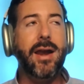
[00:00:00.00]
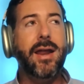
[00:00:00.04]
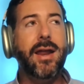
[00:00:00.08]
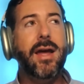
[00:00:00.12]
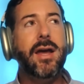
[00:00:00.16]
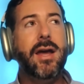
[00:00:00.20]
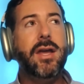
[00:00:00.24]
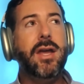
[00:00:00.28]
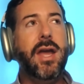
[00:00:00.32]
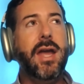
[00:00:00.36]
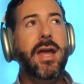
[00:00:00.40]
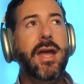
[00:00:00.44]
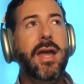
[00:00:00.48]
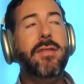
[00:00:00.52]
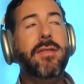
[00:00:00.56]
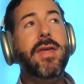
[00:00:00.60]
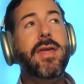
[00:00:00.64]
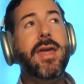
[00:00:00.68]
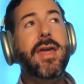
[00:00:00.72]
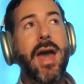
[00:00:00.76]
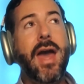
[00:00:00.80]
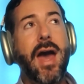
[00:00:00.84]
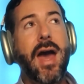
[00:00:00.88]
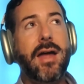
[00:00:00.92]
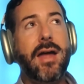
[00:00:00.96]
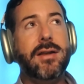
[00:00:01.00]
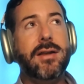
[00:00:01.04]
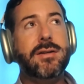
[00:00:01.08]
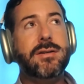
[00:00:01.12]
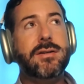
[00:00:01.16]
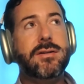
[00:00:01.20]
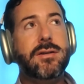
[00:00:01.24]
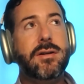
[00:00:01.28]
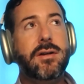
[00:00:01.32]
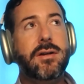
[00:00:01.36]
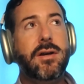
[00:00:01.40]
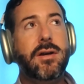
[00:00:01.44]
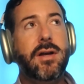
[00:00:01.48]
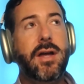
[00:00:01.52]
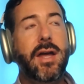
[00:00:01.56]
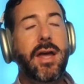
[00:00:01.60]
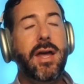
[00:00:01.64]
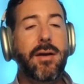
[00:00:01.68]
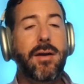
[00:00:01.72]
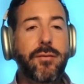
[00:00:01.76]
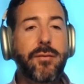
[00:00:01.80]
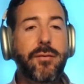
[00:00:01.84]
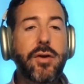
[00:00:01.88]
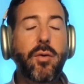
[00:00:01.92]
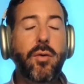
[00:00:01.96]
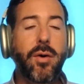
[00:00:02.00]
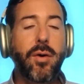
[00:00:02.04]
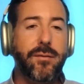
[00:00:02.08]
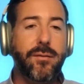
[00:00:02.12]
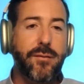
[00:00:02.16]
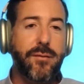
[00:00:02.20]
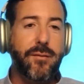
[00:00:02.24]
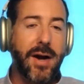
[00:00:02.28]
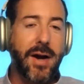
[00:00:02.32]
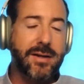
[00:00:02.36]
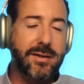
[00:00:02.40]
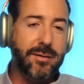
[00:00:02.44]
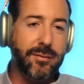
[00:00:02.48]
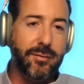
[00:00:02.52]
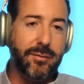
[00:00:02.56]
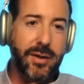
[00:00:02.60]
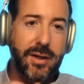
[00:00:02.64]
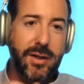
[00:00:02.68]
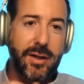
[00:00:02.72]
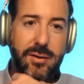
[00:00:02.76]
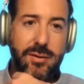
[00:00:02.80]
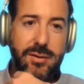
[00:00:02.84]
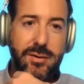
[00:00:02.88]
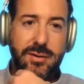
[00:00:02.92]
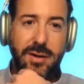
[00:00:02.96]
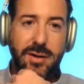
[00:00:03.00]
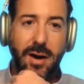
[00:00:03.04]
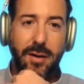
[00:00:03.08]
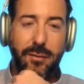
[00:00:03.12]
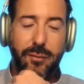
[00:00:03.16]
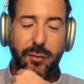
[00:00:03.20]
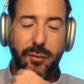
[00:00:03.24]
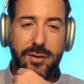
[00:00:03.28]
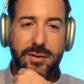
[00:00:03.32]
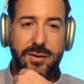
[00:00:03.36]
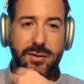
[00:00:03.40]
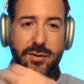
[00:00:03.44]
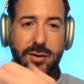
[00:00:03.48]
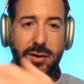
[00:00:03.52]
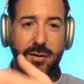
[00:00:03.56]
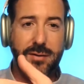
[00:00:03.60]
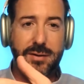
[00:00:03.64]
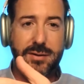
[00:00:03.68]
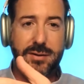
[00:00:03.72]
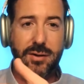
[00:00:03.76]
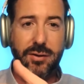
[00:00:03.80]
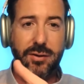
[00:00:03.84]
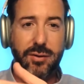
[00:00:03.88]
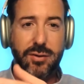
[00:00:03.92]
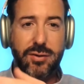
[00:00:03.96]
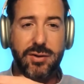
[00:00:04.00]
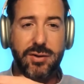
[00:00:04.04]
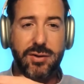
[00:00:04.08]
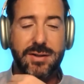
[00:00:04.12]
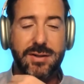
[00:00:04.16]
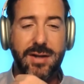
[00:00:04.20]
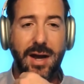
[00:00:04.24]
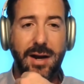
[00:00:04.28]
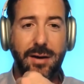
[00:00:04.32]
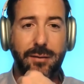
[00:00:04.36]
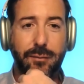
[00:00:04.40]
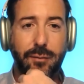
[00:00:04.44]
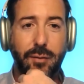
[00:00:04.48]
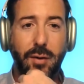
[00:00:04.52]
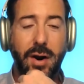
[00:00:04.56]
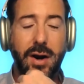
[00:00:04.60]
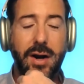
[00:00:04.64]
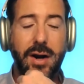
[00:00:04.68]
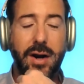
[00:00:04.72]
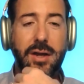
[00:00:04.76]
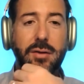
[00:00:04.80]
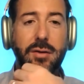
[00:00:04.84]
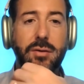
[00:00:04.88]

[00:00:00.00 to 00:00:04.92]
And in the end, if you effectively use software as a service solutions like